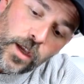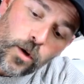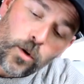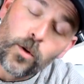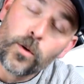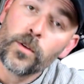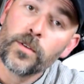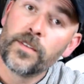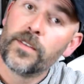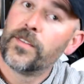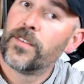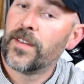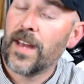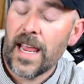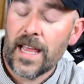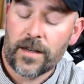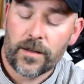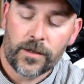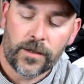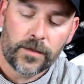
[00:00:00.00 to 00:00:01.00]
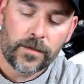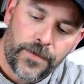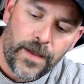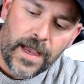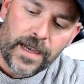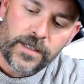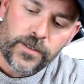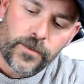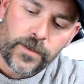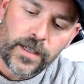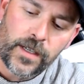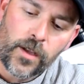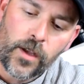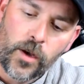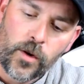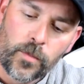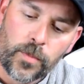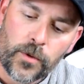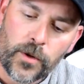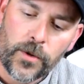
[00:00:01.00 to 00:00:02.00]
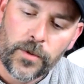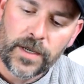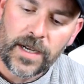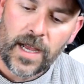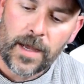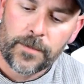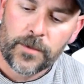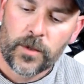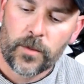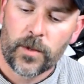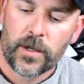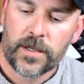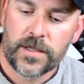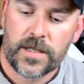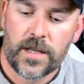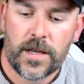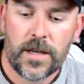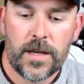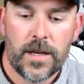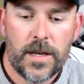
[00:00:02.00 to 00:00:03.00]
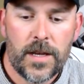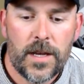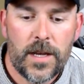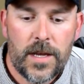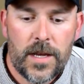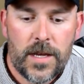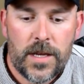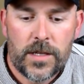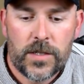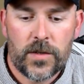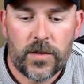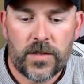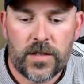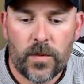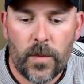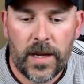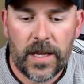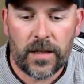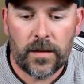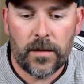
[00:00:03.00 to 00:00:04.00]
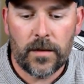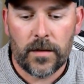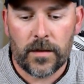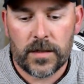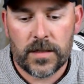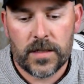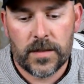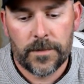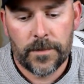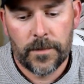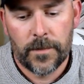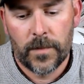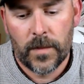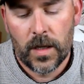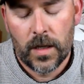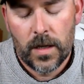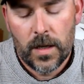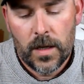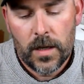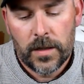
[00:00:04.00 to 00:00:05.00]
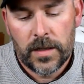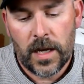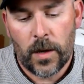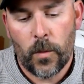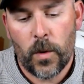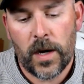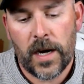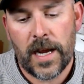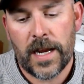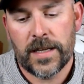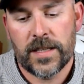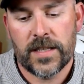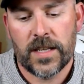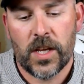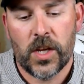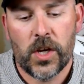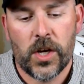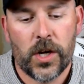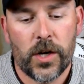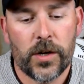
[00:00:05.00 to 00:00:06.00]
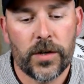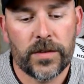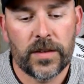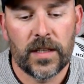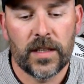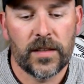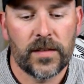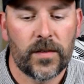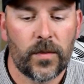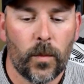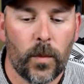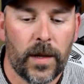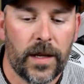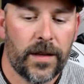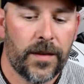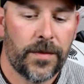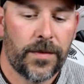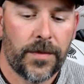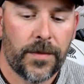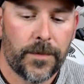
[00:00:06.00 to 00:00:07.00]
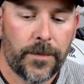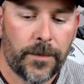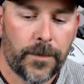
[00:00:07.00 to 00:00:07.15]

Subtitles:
old standard factory GoPro adapter was. So there's the way it looks. Now what I secured this with